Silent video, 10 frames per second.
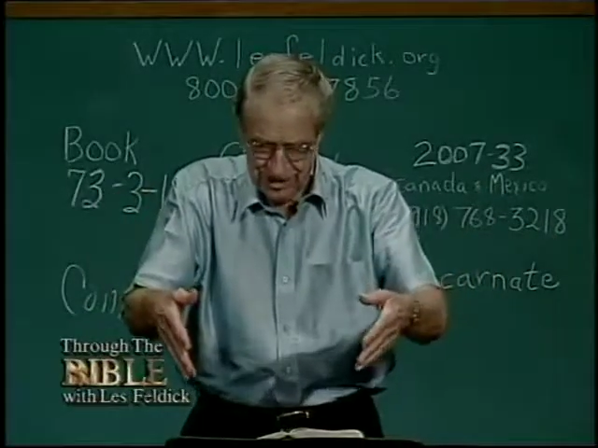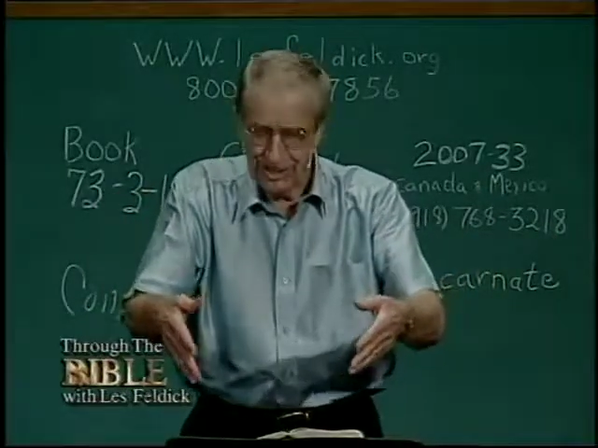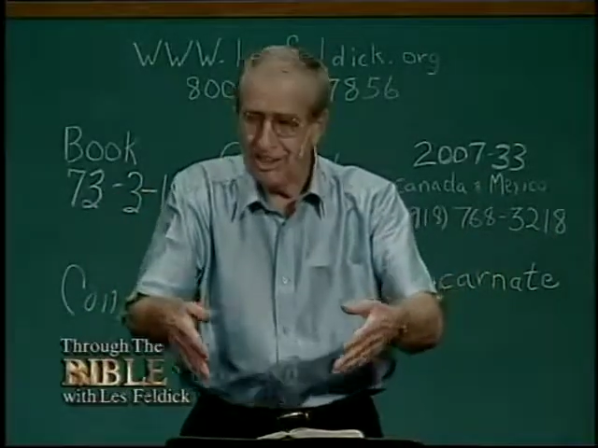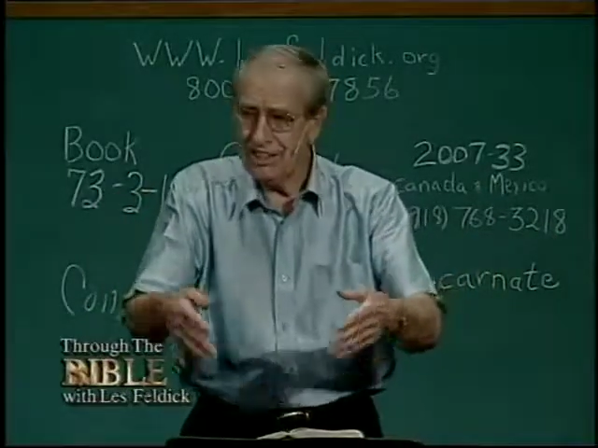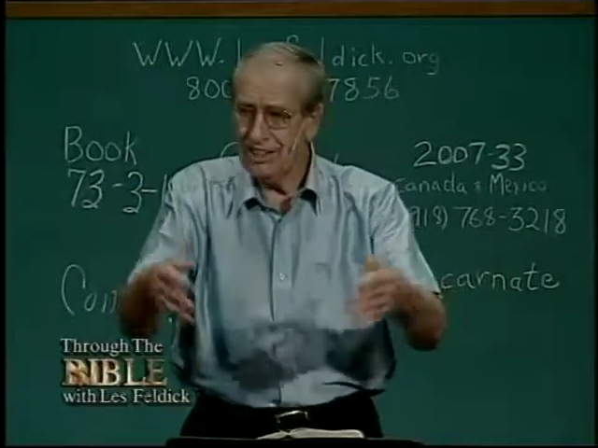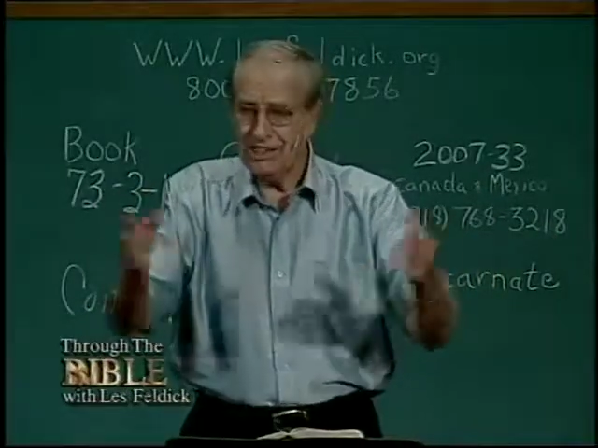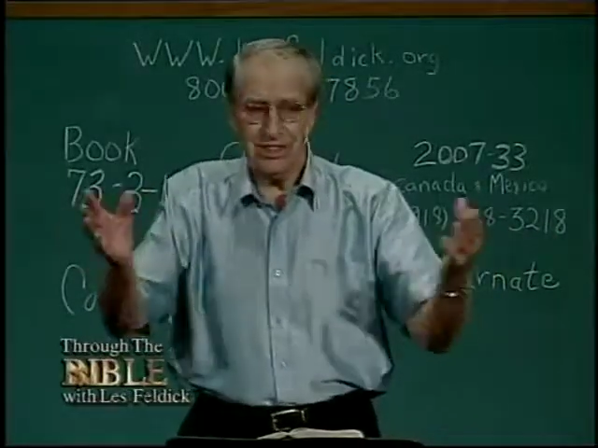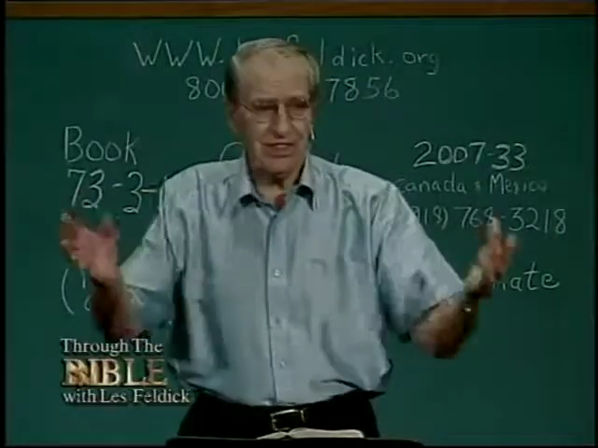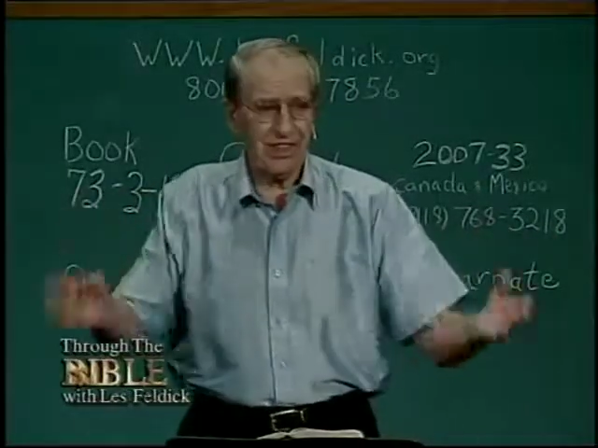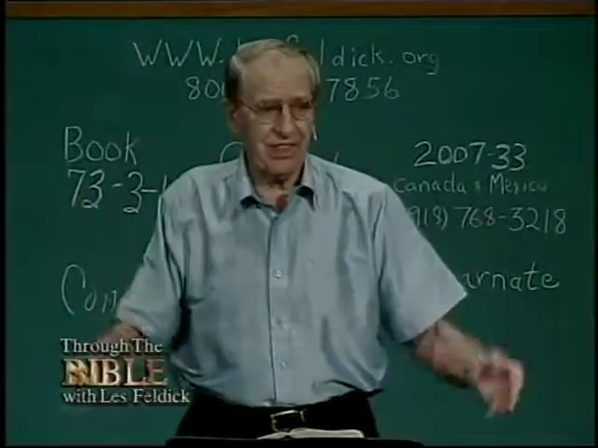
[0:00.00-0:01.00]
not like
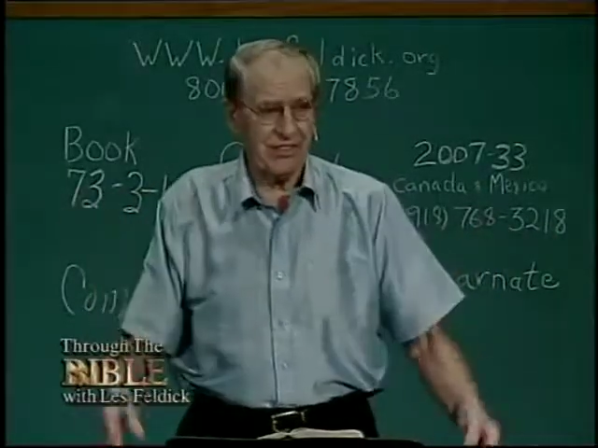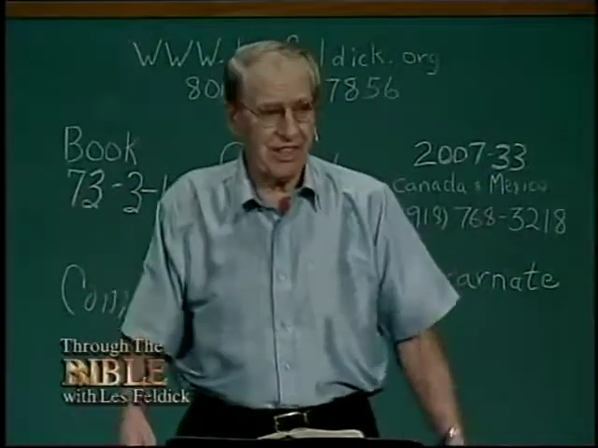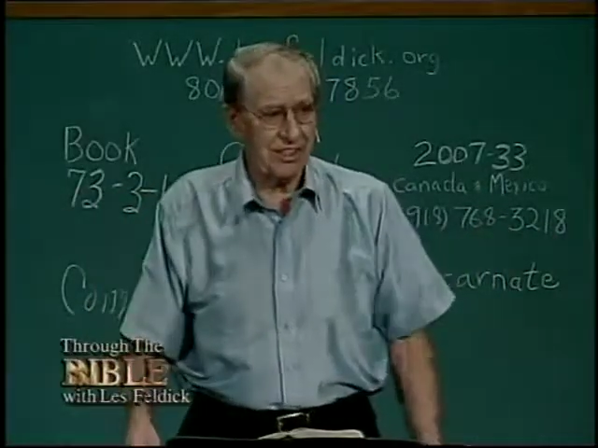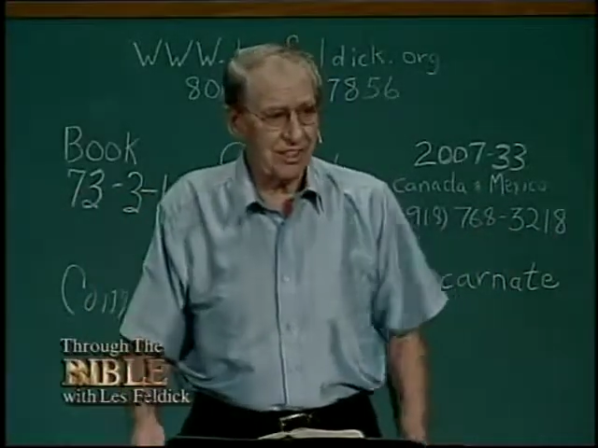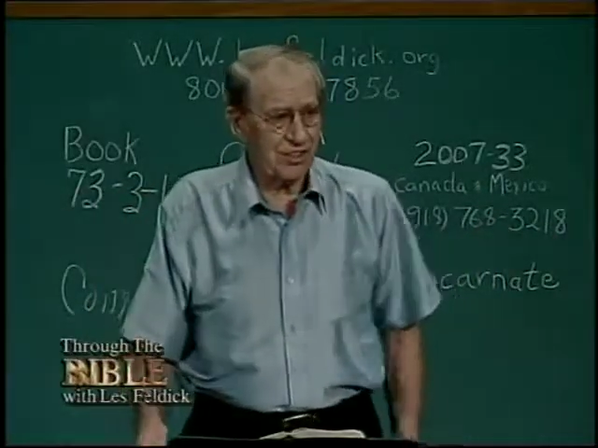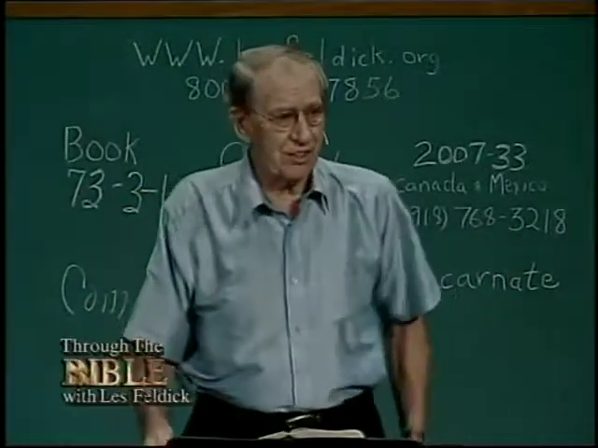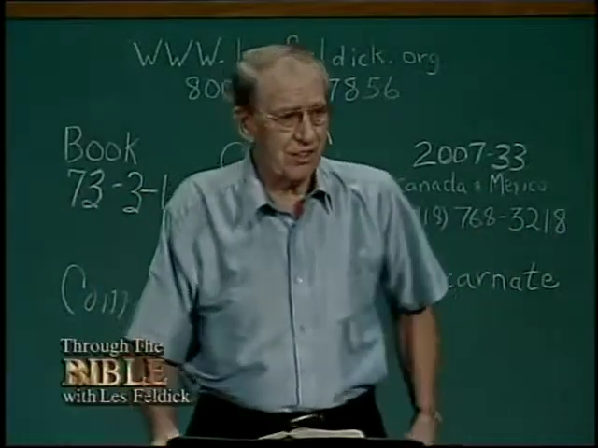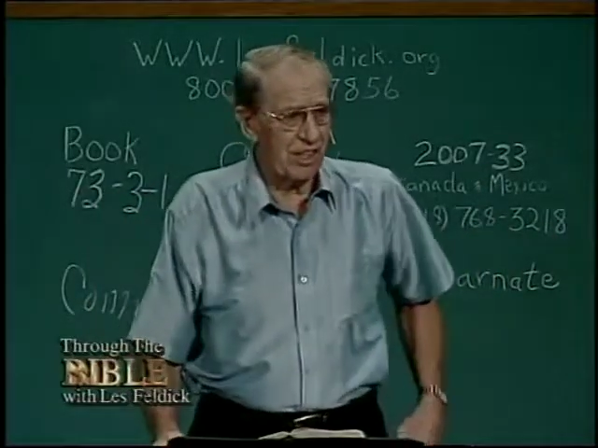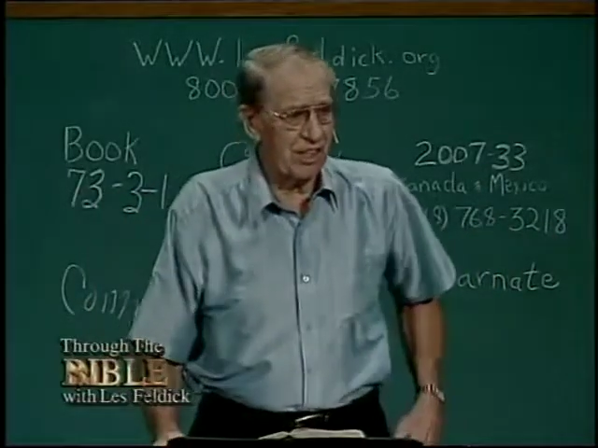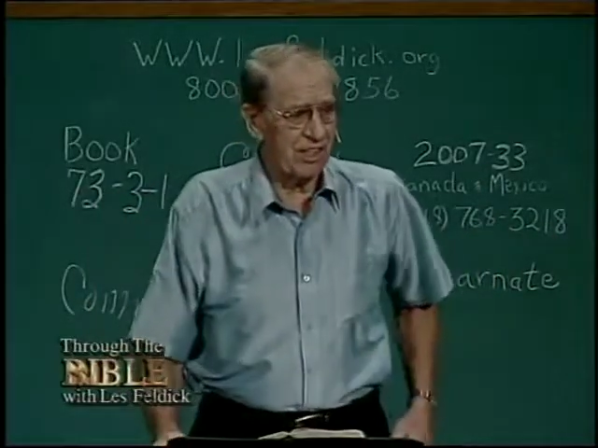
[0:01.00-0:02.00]
these televangelists
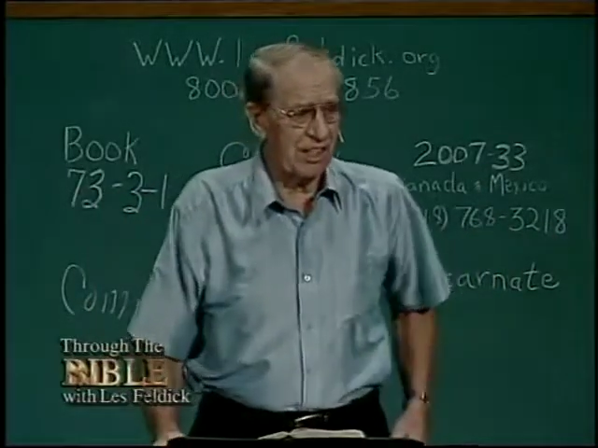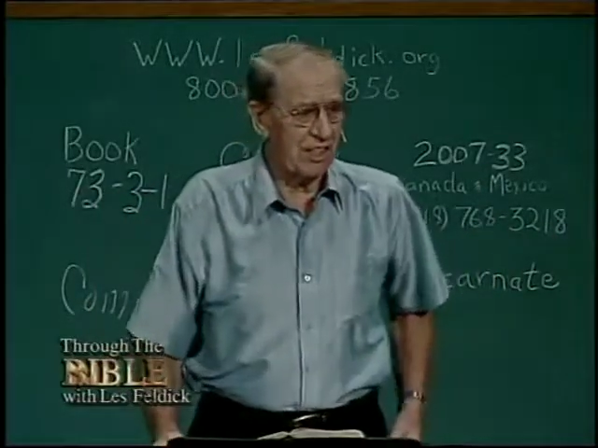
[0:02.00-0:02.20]
try to tell